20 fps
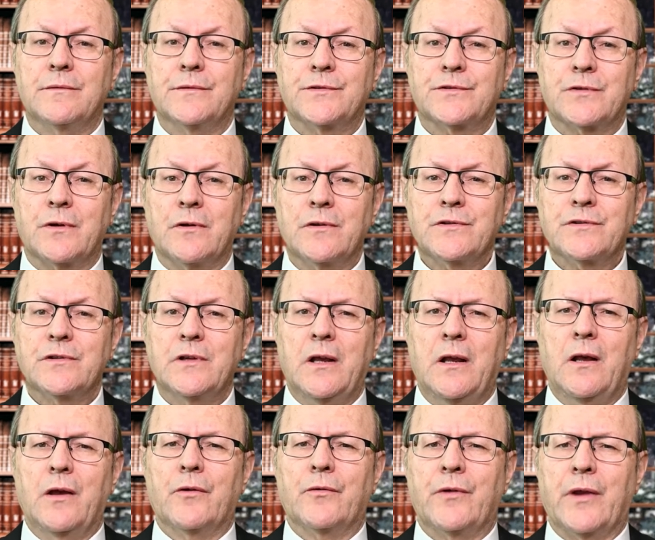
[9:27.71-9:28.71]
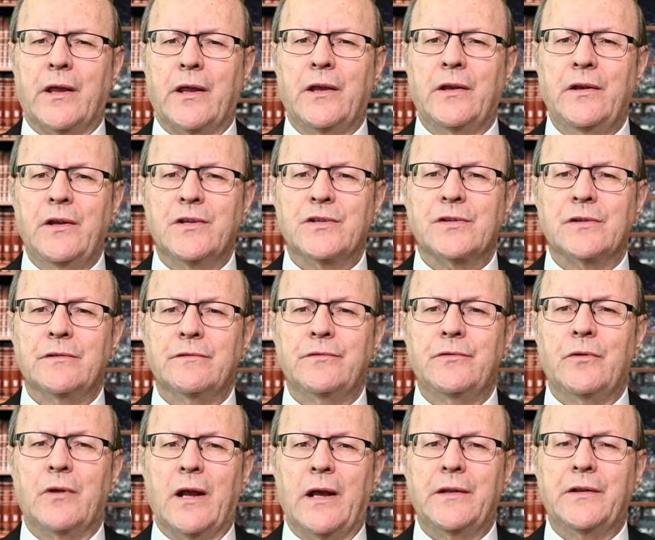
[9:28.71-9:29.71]
Source: Recognition of
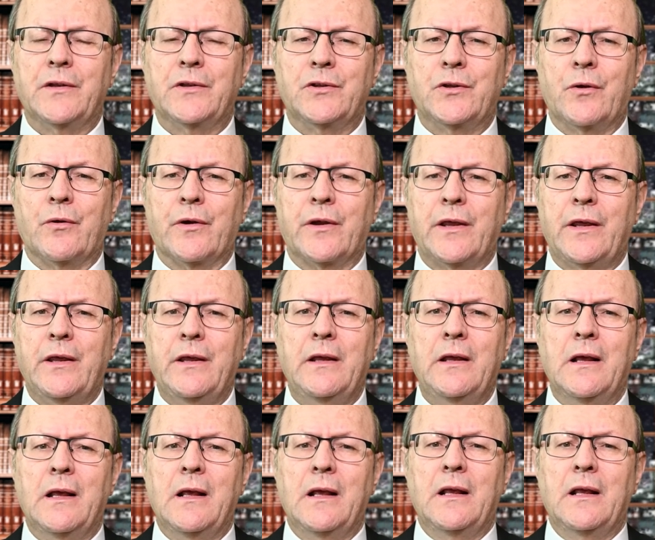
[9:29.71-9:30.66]
United Turkey